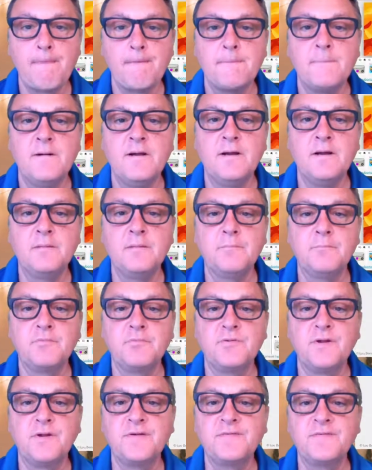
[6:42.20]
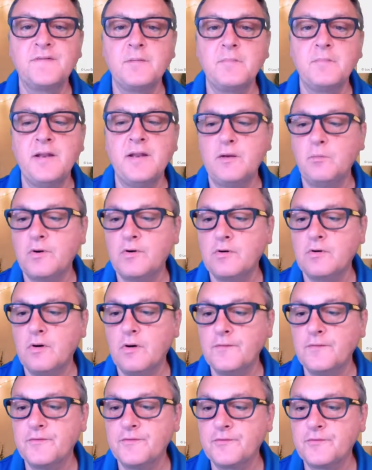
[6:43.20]
and place them anywhere
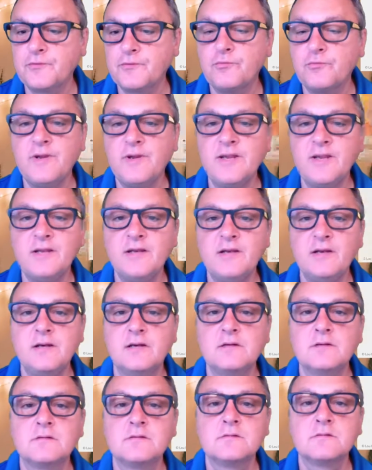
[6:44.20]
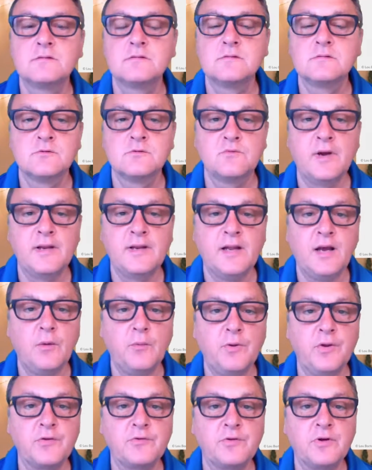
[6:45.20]
on the screen. Right now
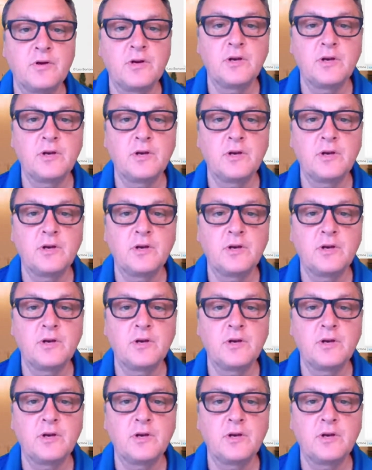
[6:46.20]
we are talking